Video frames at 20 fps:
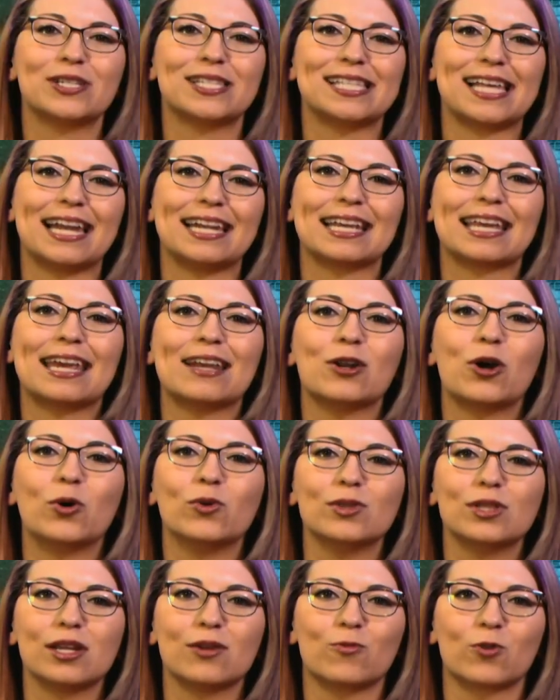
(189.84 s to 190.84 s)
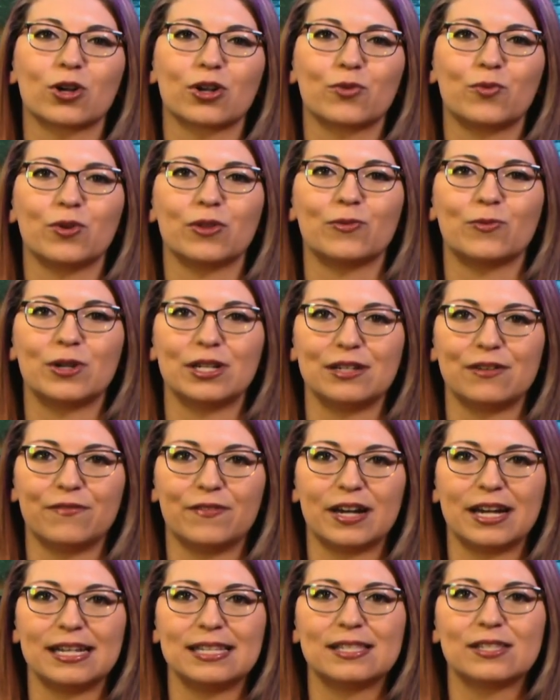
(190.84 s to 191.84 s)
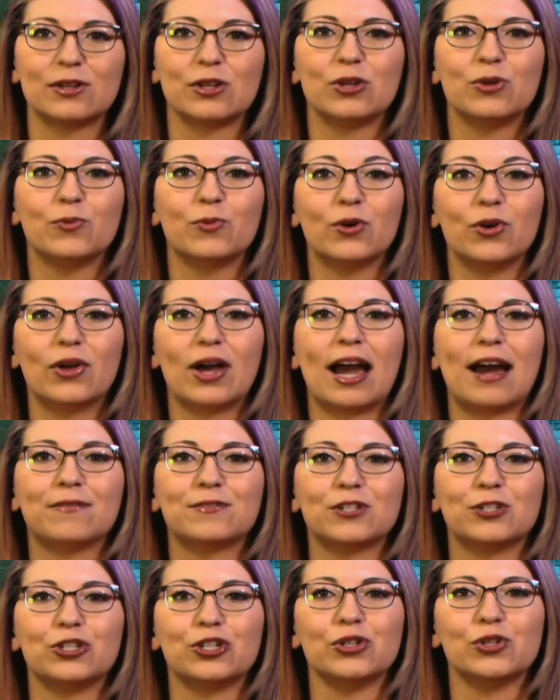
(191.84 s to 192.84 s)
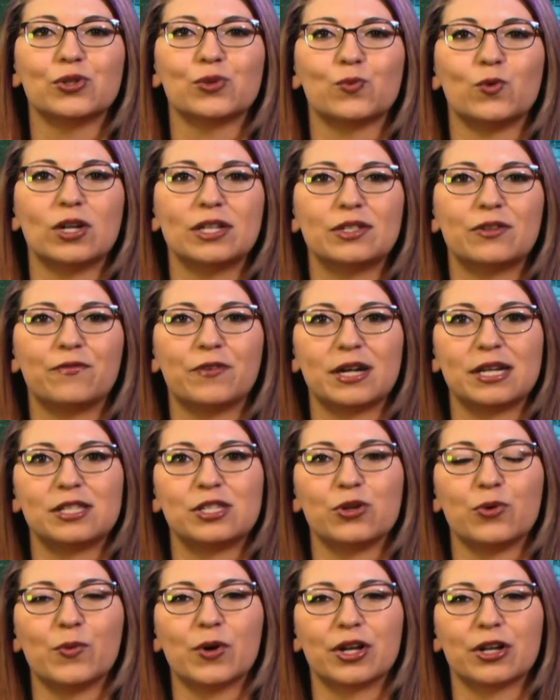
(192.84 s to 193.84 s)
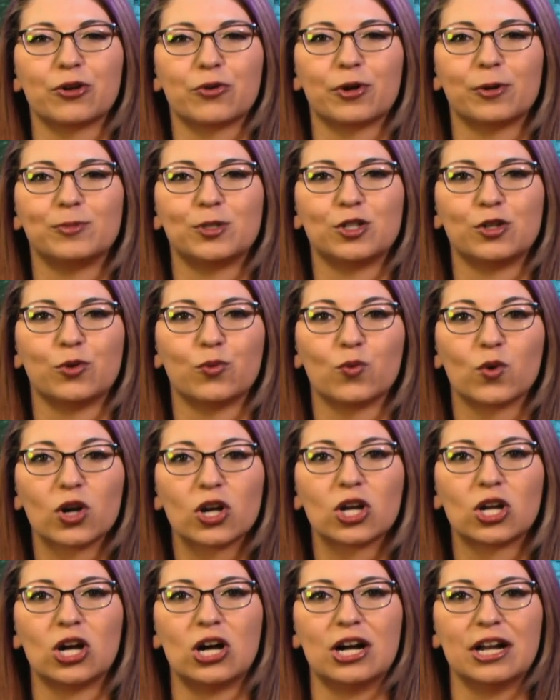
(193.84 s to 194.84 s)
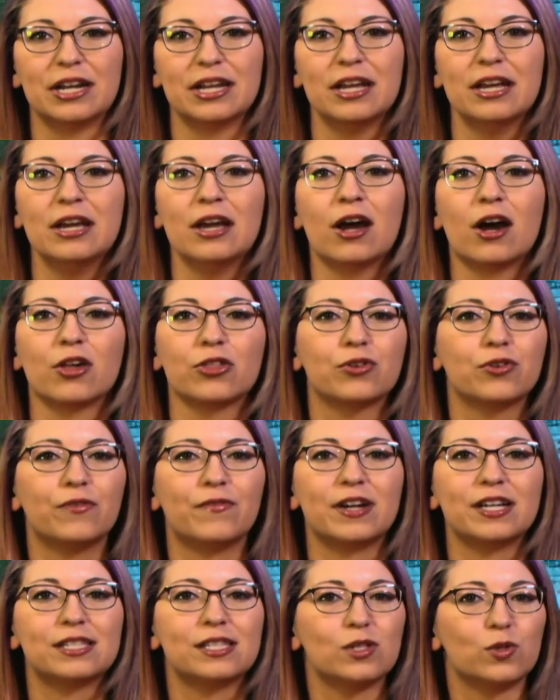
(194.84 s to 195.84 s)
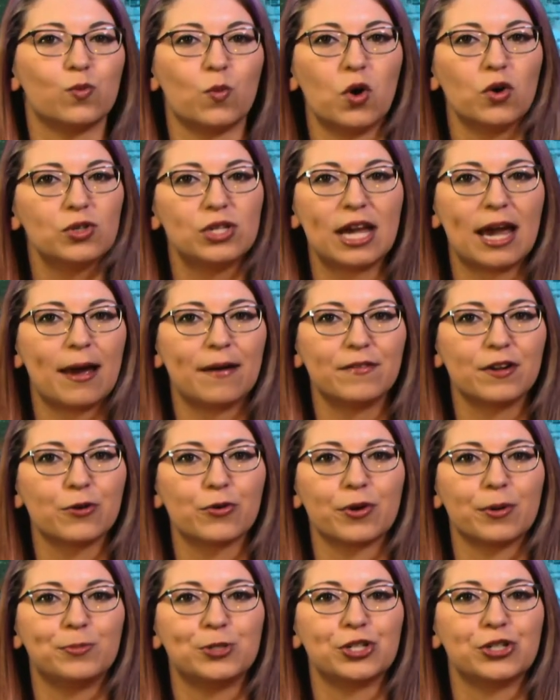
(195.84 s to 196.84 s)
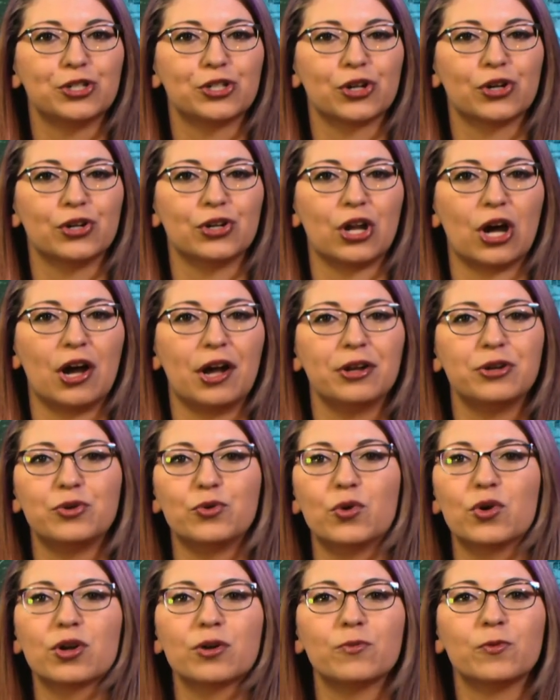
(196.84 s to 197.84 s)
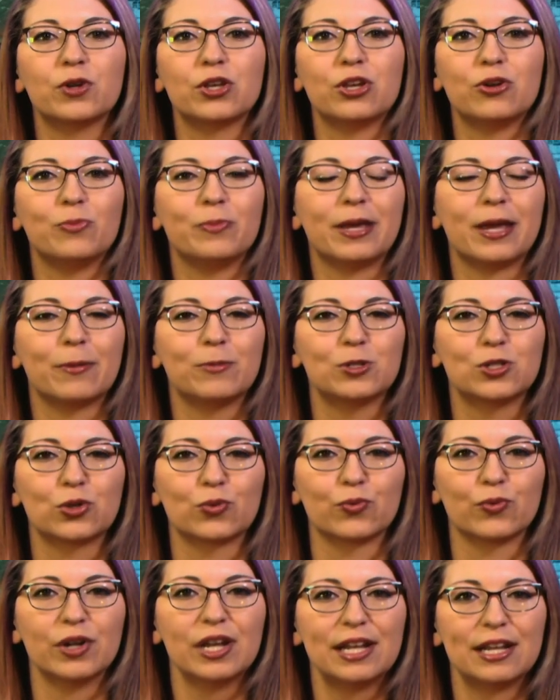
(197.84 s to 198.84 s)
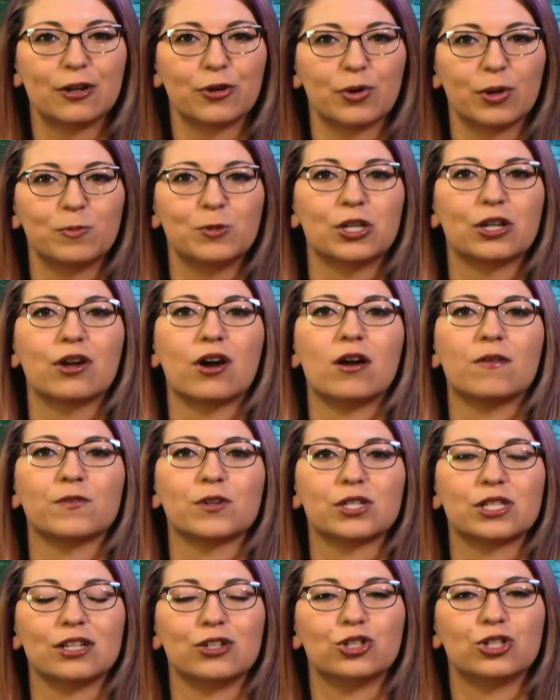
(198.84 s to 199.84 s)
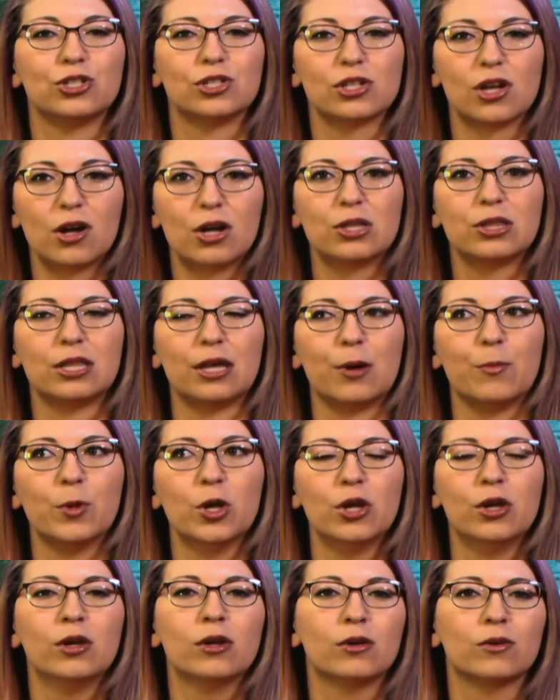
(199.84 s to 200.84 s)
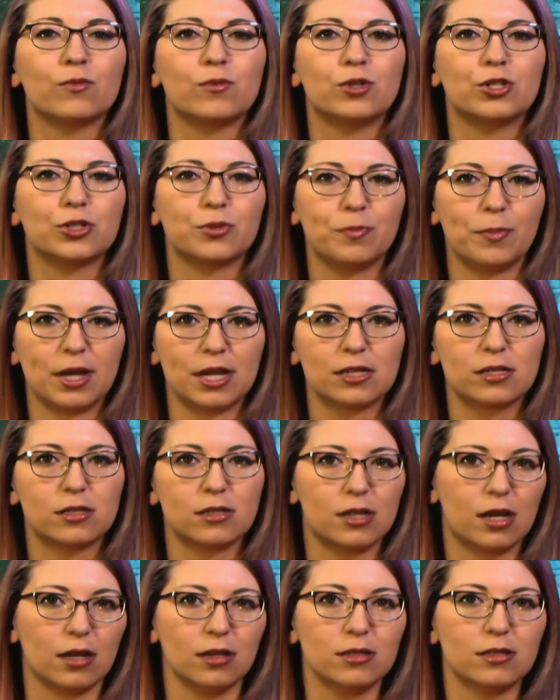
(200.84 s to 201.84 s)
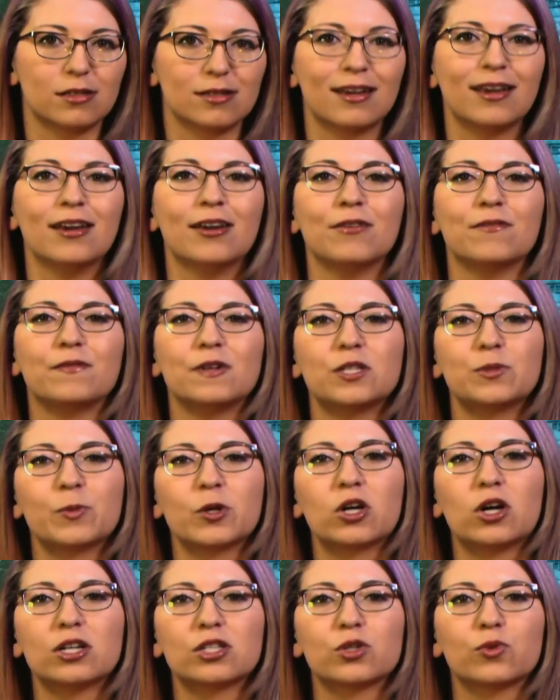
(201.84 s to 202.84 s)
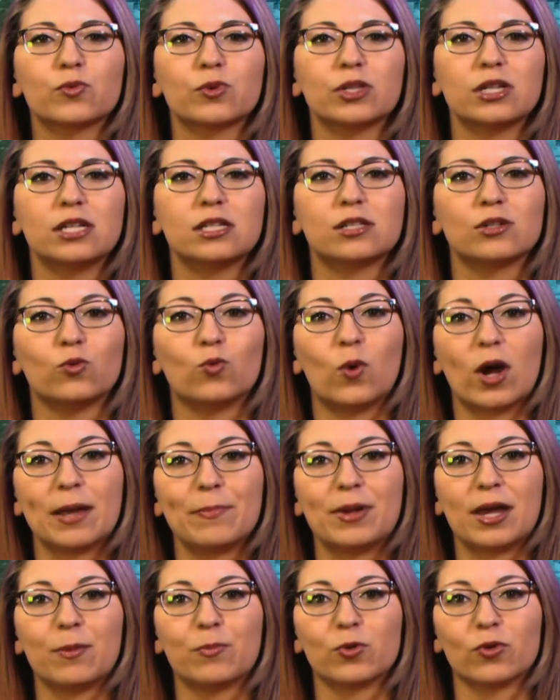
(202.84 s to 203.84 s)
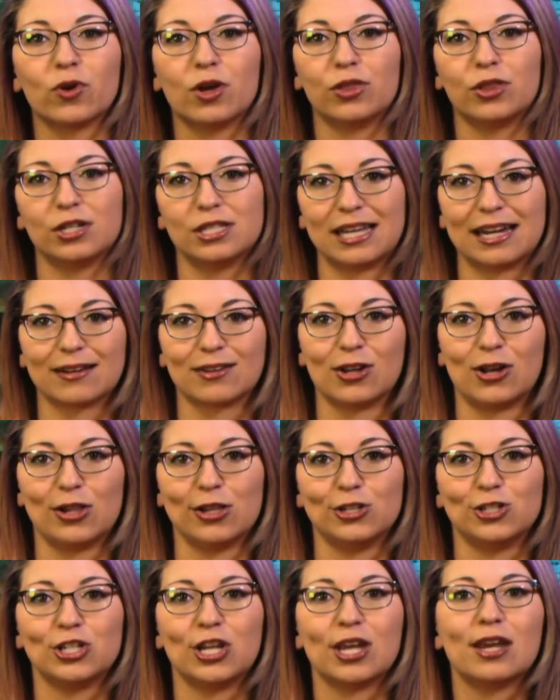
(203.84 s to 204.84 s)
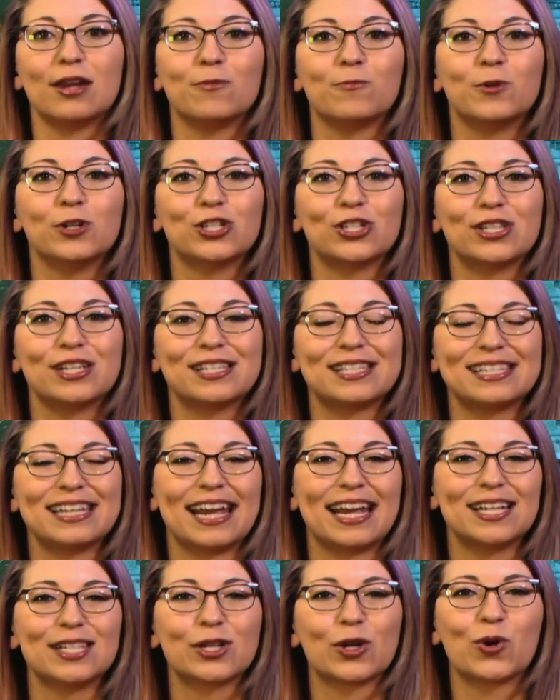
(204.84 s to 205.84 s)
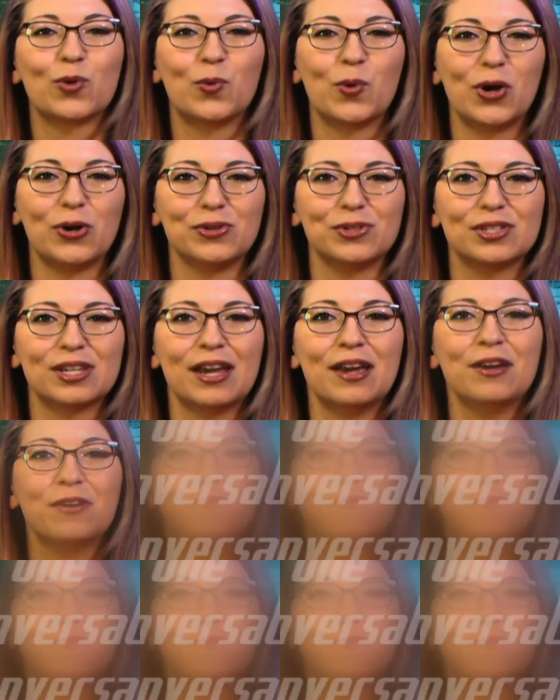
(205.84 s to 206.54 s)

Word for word: is that it can only work with one device, so you will have to choose what device you want encryption to work on. Other devices won't have encryption turned on, nor will you be able to read encrypted conversations on them, which makes sense. Facebook also released a white paper on the technology in which they state, quote,